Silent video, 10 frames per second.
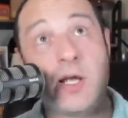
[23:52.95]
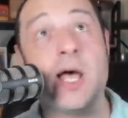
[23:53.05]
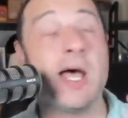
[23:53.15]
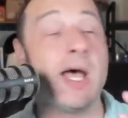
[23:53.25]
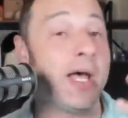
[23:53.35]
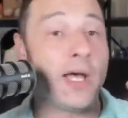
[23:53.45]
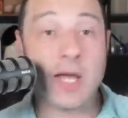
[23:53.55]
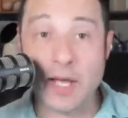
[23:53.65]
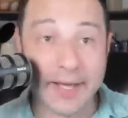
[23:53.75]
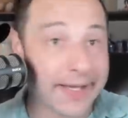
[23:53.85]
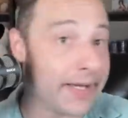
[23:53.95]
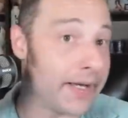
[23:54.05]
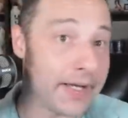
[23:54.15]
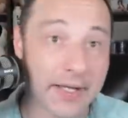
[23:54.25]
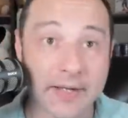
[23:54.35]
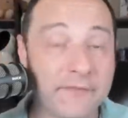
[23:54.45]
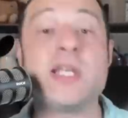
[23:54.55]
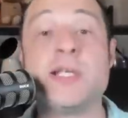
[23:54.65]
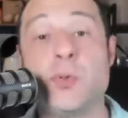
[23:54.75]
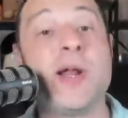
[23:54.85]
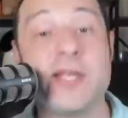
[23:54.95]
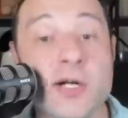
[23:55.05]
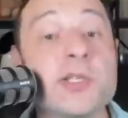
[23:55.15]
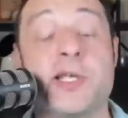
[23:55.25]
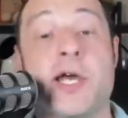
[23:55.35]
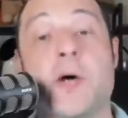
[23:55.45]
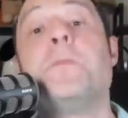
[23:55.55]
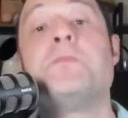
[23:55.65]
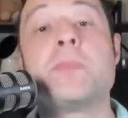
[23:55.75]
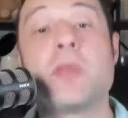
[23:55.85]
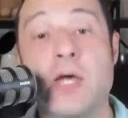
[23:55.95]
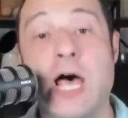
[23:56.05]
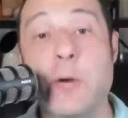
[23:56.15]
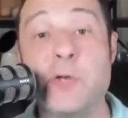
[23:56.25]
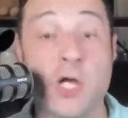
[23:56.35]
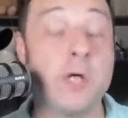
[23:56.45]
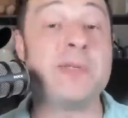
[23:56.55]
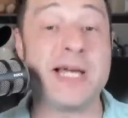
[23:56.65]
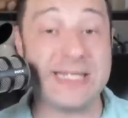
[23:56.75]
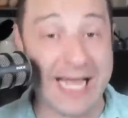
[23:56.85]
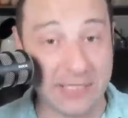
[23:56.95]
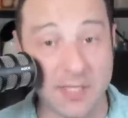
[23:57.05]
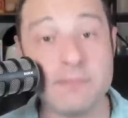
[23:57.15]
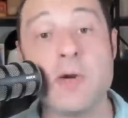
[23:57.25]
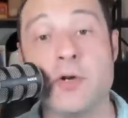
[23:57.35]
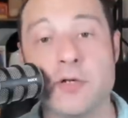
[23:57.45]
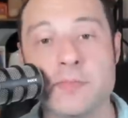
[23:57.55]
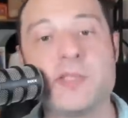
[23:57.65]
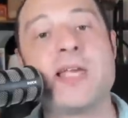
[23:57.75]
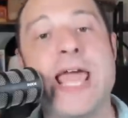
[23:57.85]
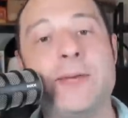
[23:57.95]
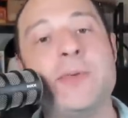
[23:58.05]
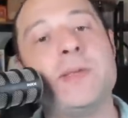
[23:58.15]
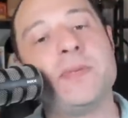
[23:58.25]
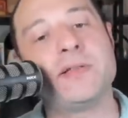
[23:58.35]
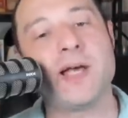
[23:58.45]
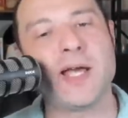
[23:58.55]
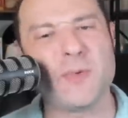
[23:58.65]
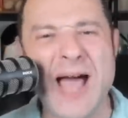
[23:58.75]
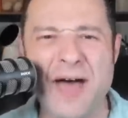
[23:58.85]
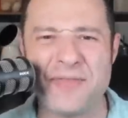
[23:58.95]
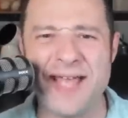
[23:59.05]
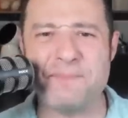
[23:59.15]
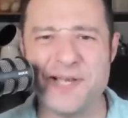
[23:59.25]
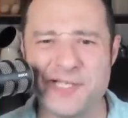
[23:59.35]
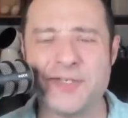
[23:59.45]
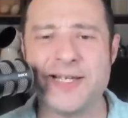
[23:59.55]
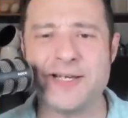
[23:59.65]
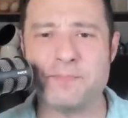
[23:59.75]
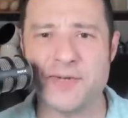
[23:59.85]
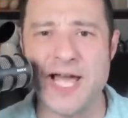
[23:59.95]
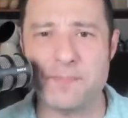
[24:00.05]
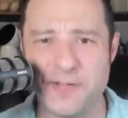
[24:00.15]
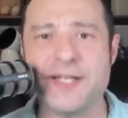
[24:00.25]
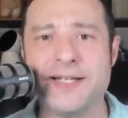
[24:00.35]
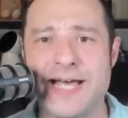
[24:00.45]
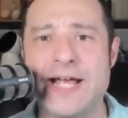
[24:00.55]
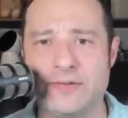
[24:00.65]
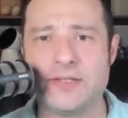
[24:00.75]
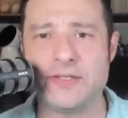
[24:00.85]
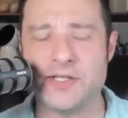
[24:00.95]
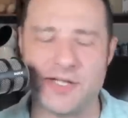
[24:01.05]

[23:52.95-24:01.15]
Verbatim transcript: Uh, 15, 20 years ago, um, we'd all be on dial up modems and we'd be like, wow, that pixelated Brad Pitt guy really look.